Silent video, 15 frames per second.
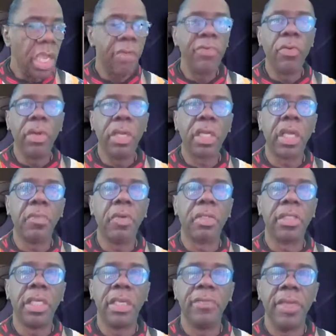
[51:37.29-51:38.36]
if you want to come
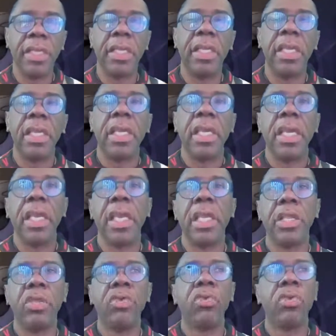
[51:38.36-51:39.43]
on TV
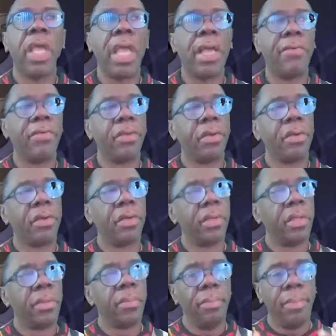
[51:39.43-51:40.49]
and you have your
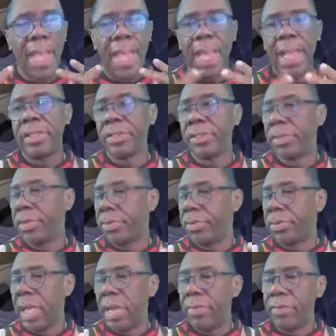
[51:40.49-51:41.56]
mask or
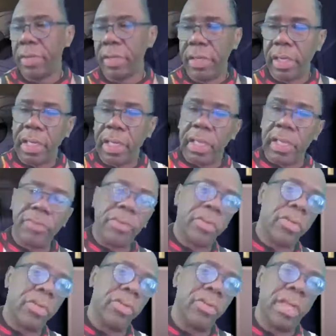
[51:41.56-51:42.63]
you have your
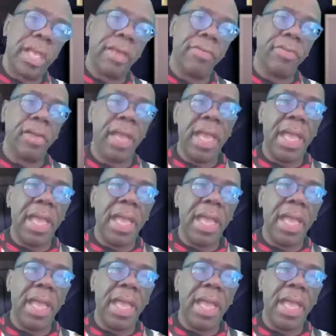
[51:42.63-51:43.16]
gloves or you have your